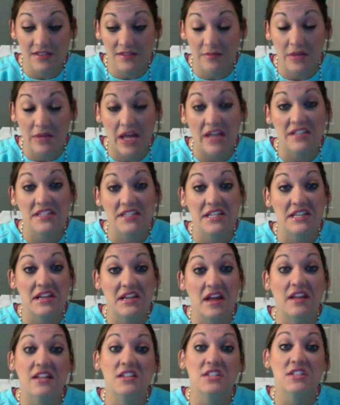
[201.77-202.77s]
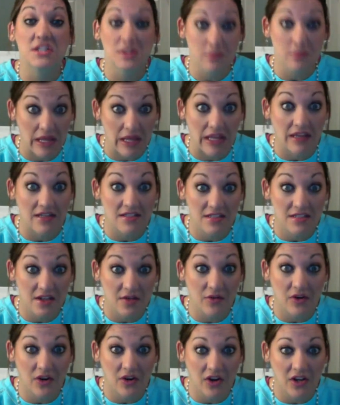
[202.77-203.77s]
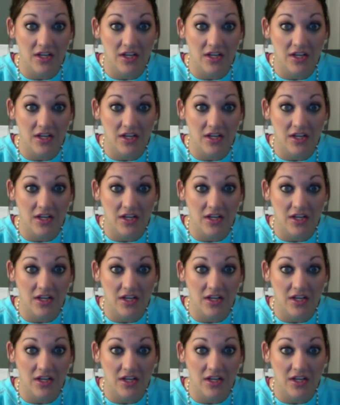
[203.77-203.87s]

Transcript: 1992 bangs going on.